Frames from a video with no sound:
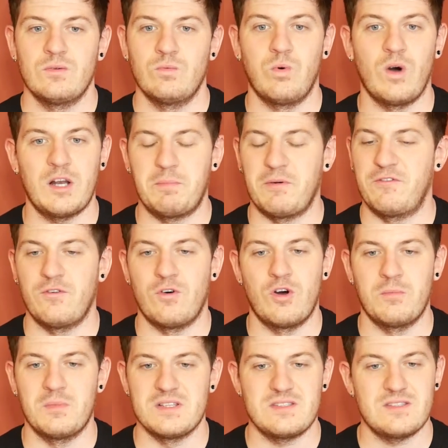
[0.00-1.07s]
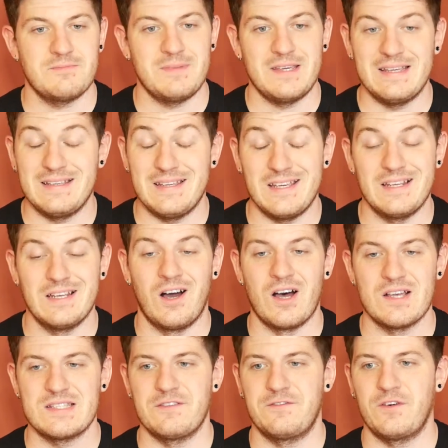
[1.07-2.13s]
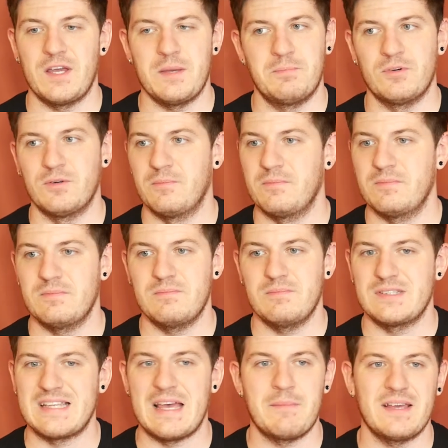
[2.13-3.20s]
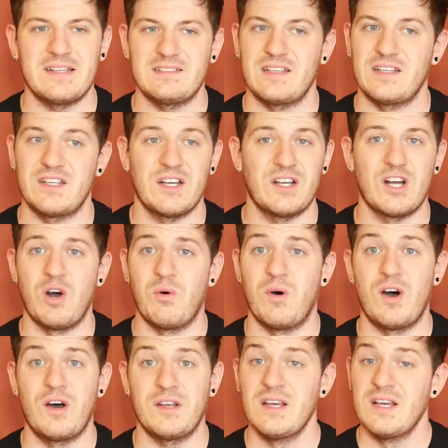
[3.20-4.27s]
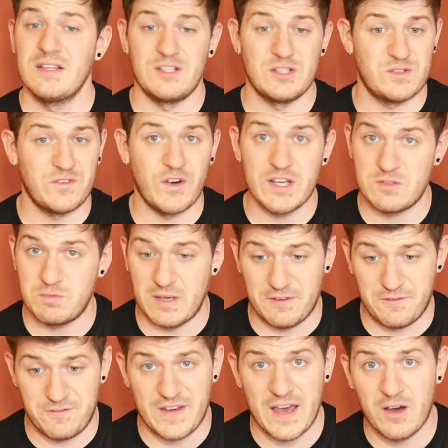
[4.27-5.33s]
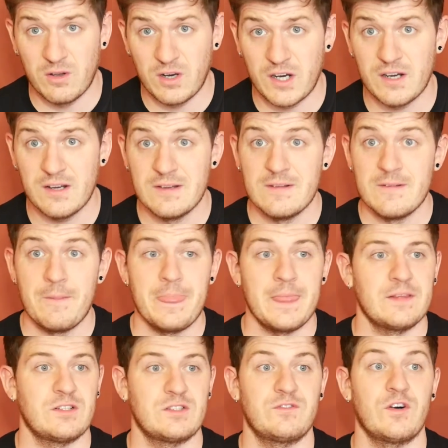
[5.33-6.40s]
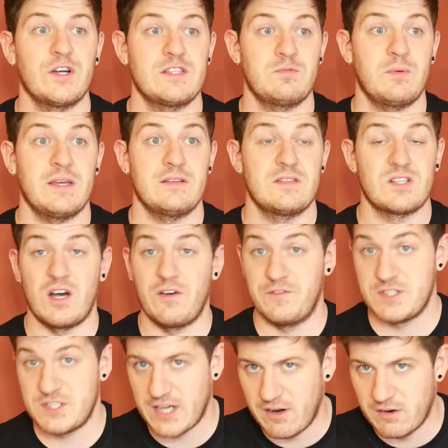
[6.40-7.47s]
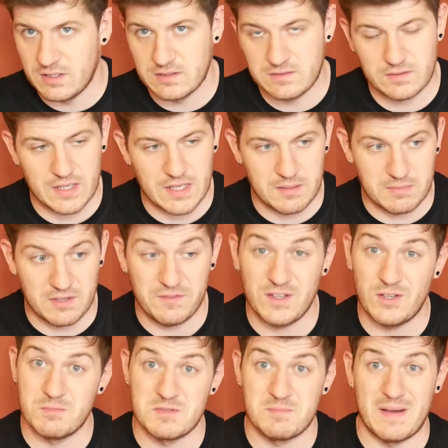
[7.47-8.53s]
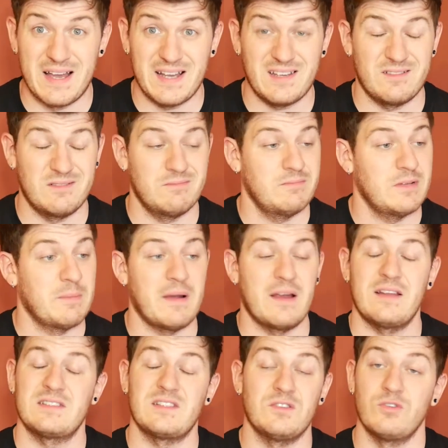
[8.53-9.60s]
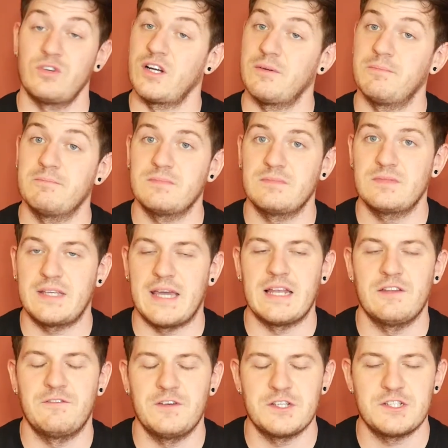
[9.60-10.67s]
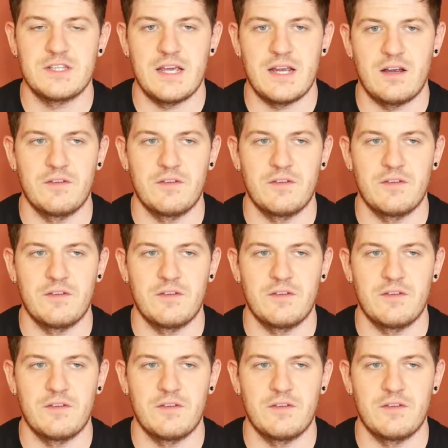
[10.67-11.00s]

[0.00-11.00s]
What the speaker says: What a performance! He lost the fight, but Sam Eggington can go on. There's fights with Fowler. There's fights with Scott Fitzgerald. If he comes back, apparently that's another kettle of fish there.